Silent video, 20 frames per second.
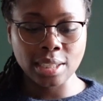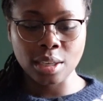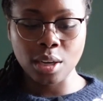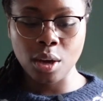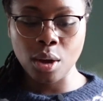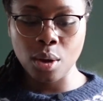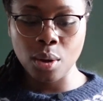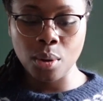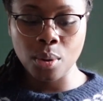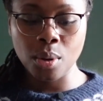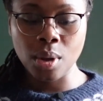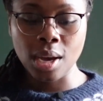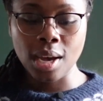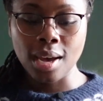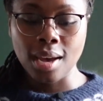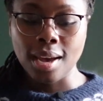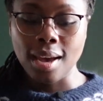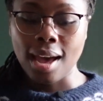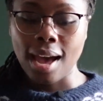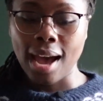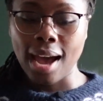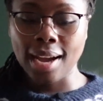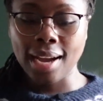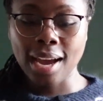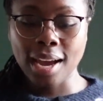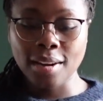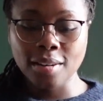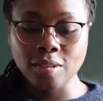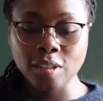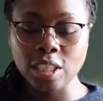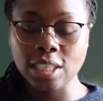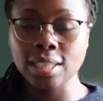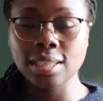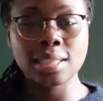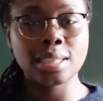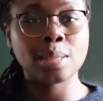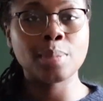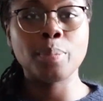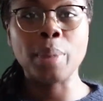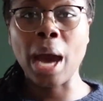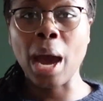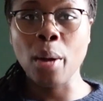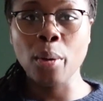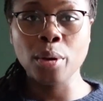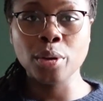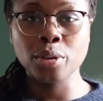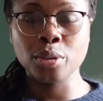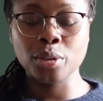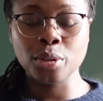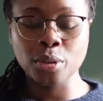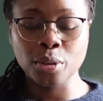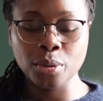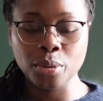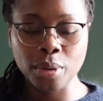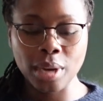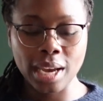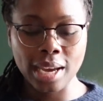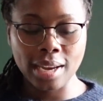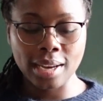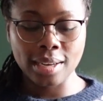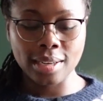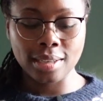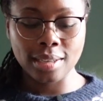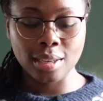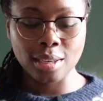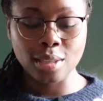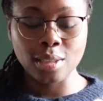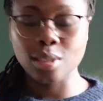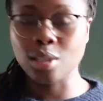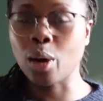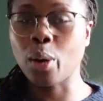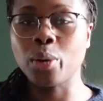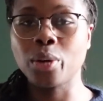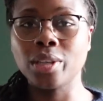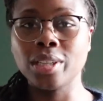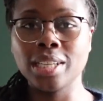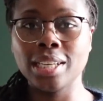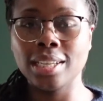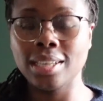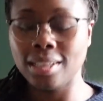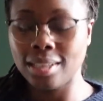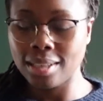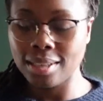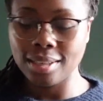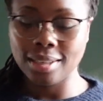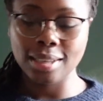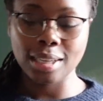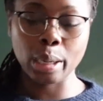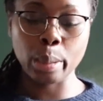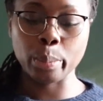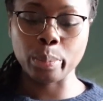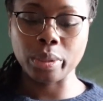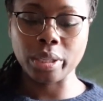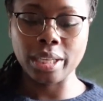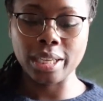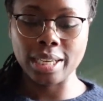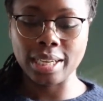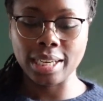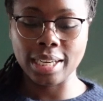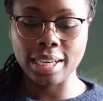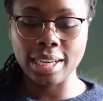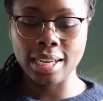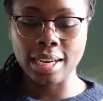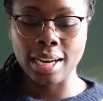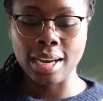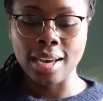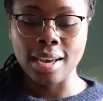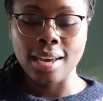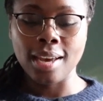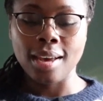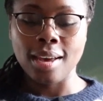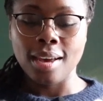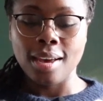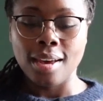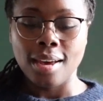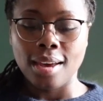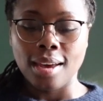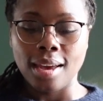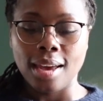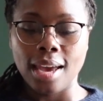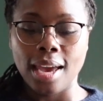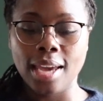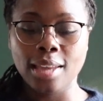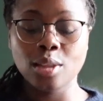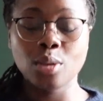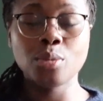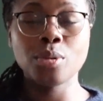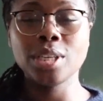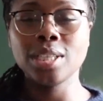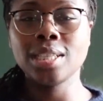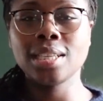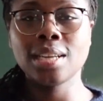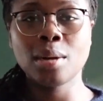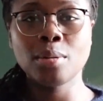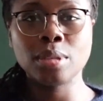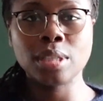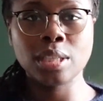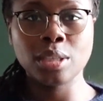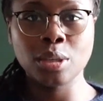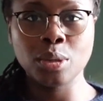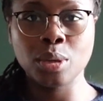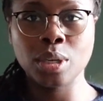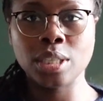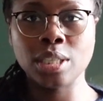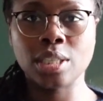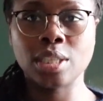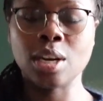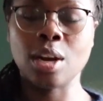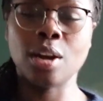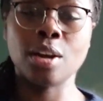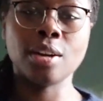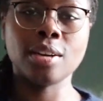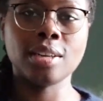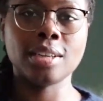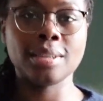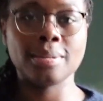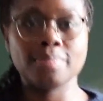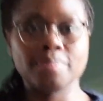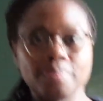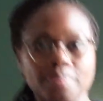ago. I kind of just powered through and totally completed it. And the reason I was a little concerned,